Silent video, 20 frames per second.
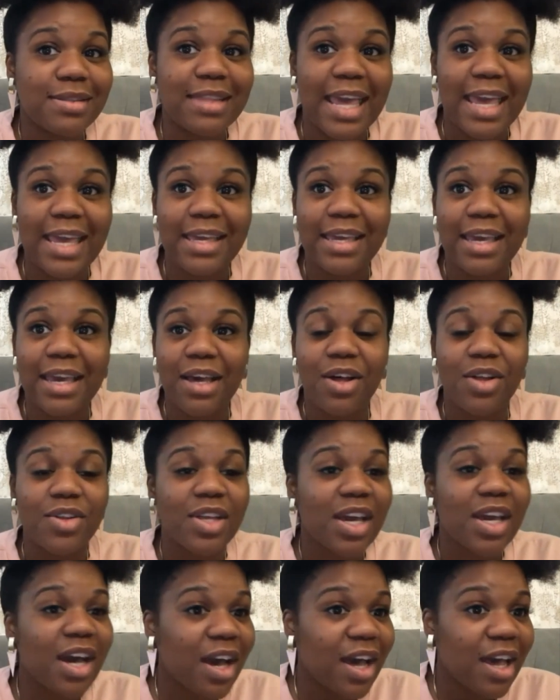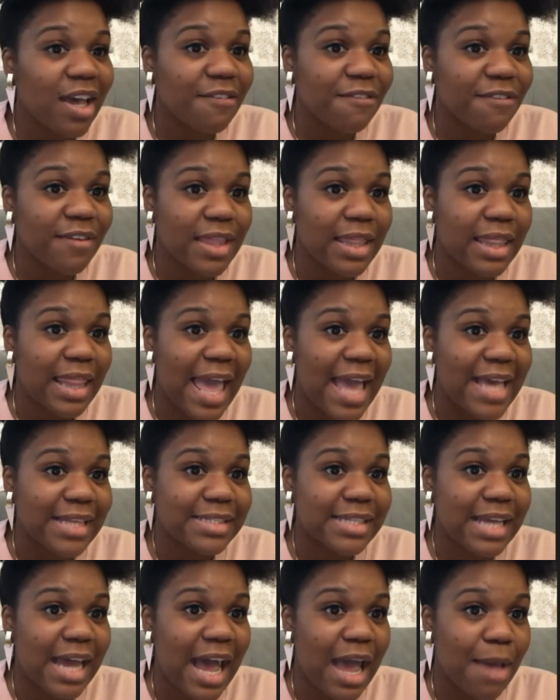they yelled cut for the
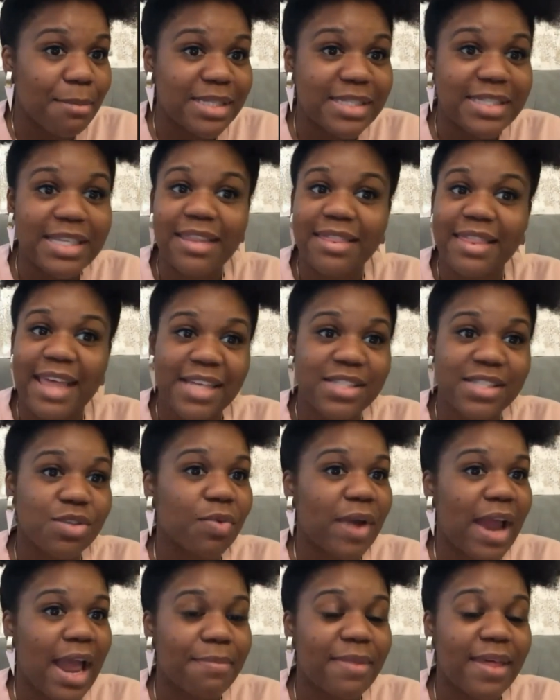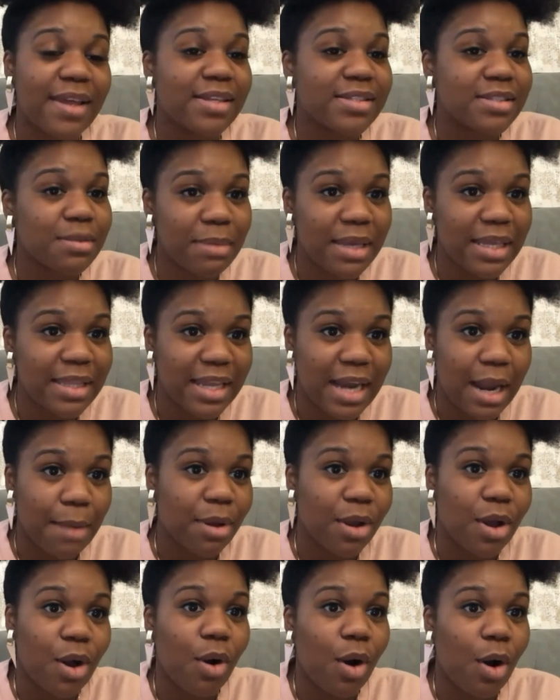last time and said that's a wrap that doesn't mean that i'm
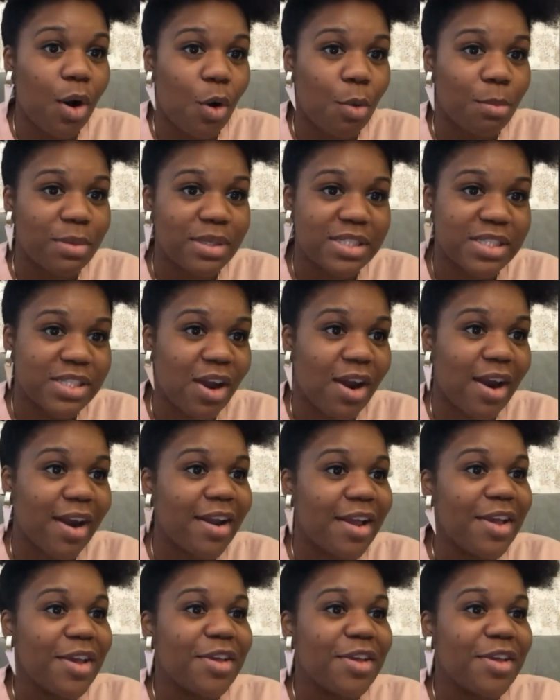gonna go home and start